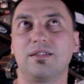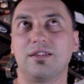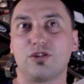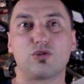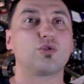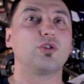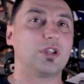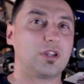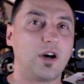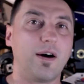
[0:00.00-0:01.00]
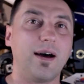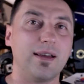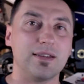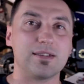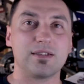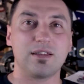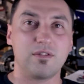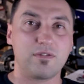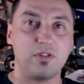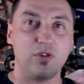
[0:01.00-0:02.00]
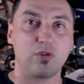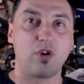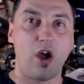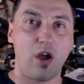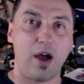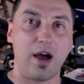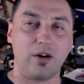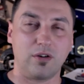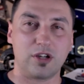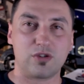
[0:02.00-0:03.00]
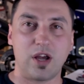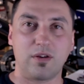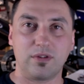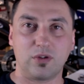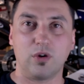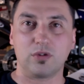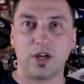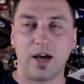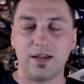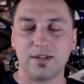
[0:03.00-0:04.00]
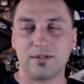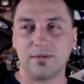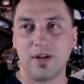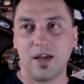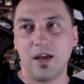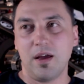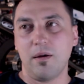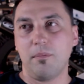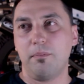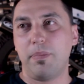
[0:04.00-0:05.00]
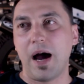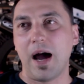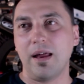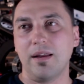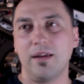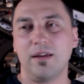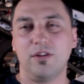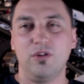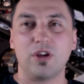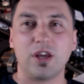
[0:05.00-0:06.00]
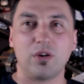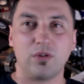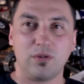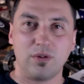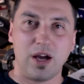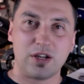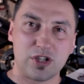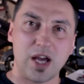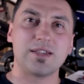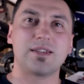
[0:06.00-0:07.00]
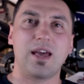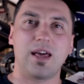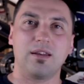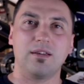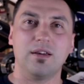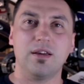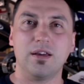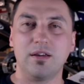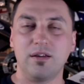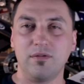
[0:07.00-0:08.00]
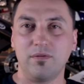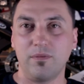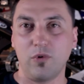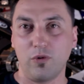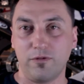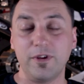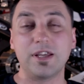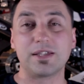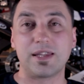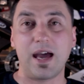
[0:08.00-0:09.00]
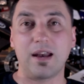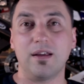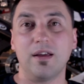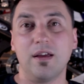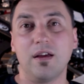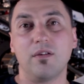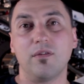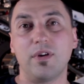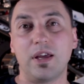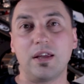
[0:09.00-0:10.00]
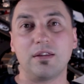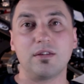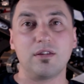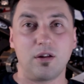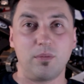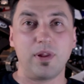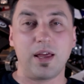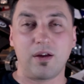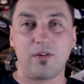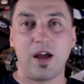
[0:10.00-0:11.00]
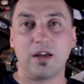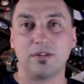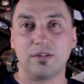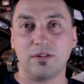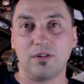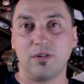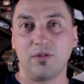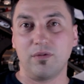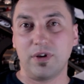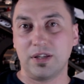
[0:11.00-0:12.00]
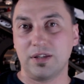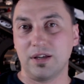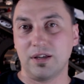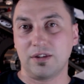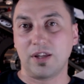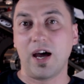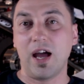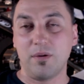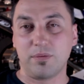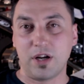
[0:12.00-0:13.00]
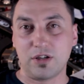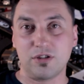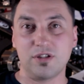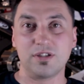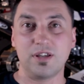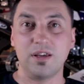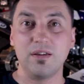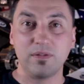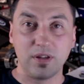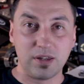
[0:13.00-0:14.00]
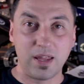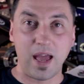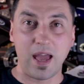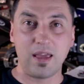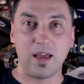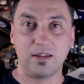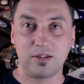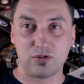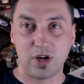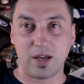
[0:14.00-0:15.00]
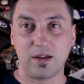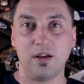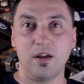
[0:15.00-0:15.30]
destroy the tyres if you go out on the track with cold tyres. But you can adjust that or fix that with, you know, playing around with the tyre pressures if the day and the track